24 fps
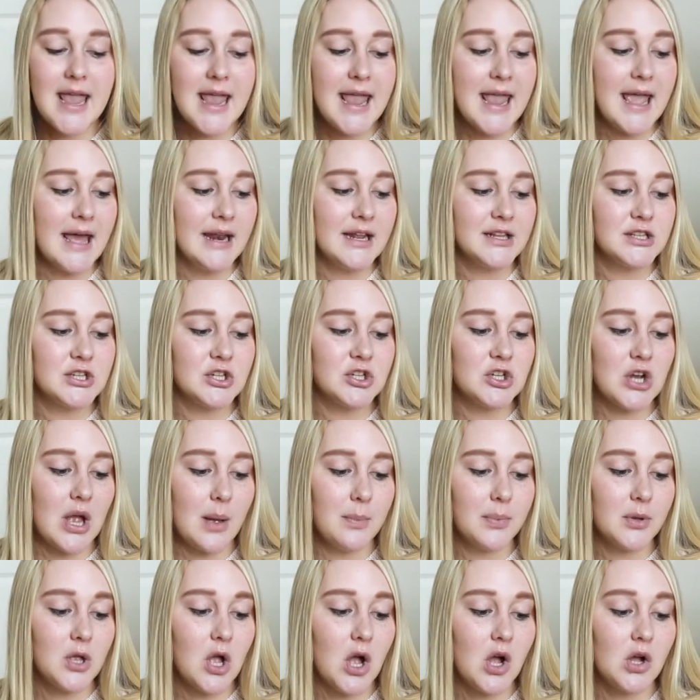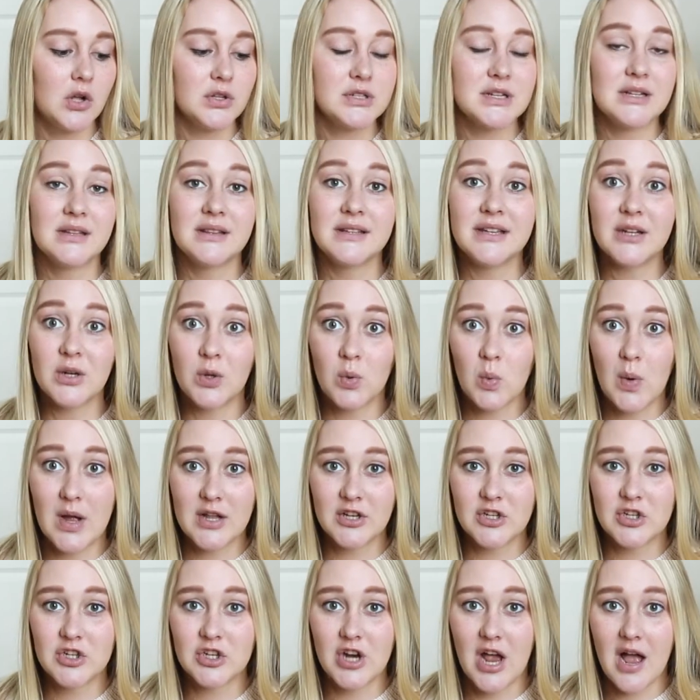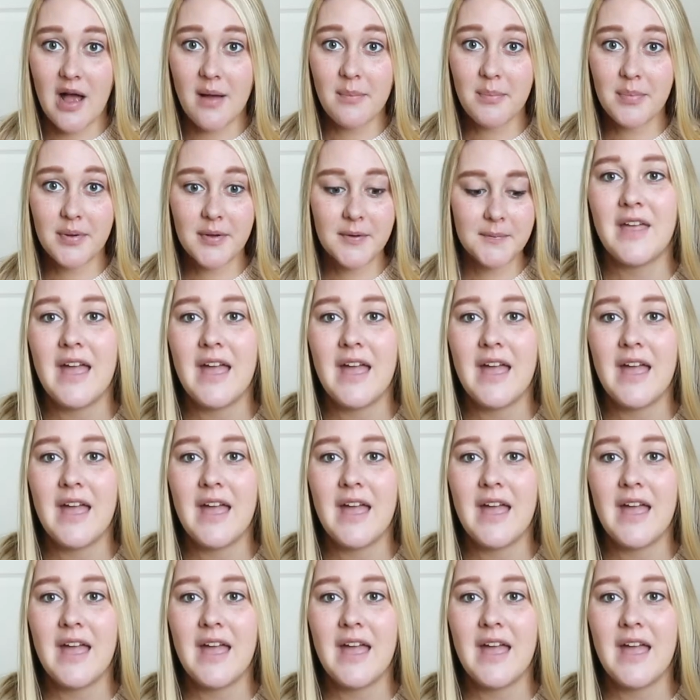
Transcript: and it's a shop called Little One Shop.